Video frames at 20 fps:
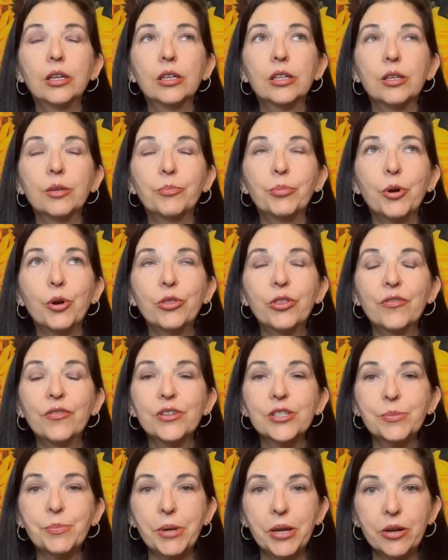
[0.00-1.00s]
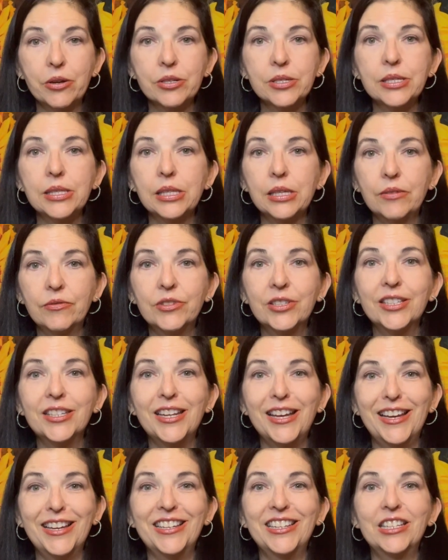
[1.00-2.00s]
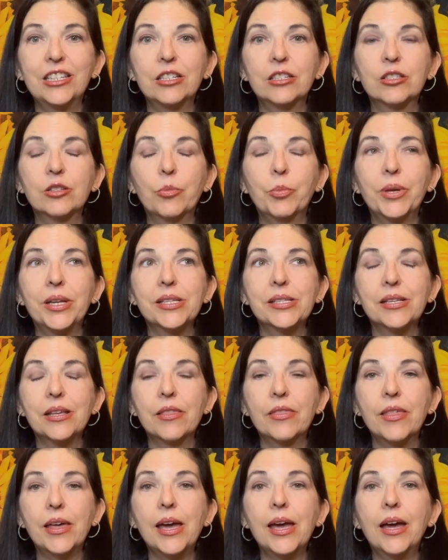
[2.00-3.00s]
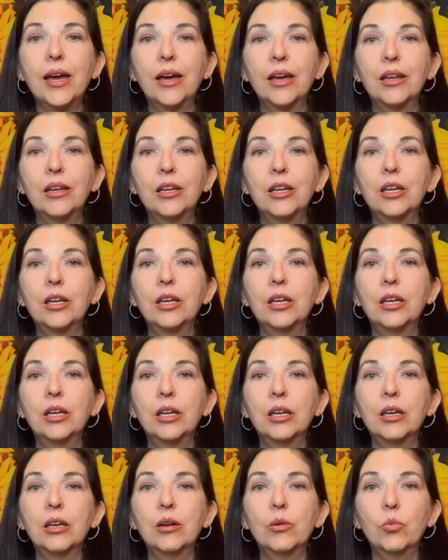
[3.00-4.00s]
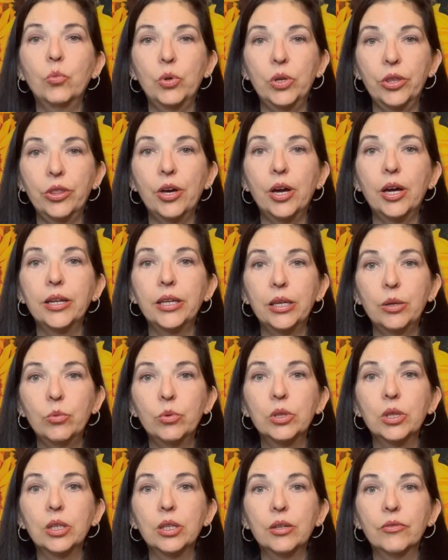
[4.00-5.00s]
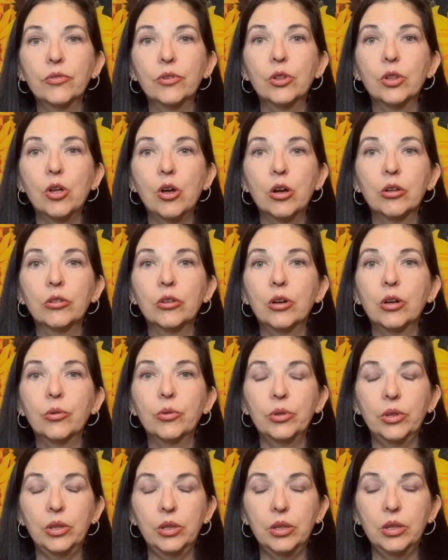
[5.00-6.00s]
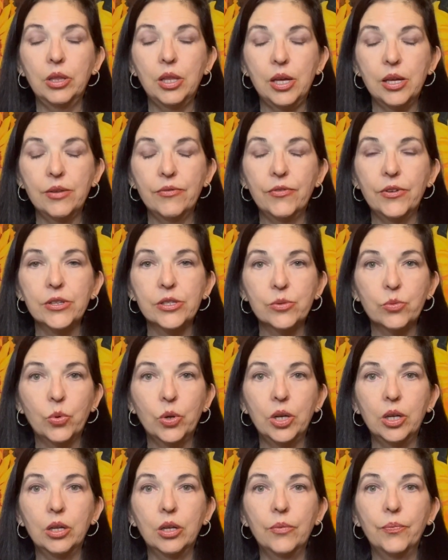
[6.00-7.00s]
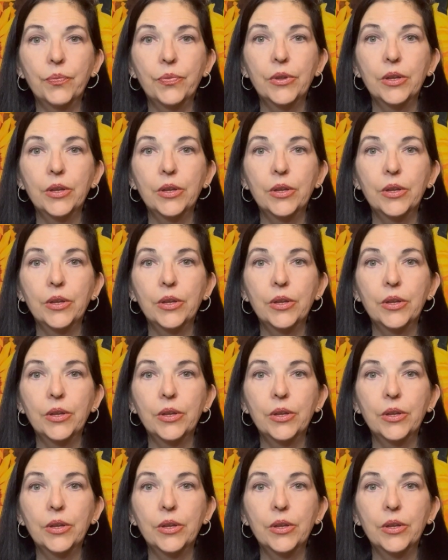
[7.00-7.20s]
Both of his parents lived to 90, so based on that, we thought he would live a long, long life as well.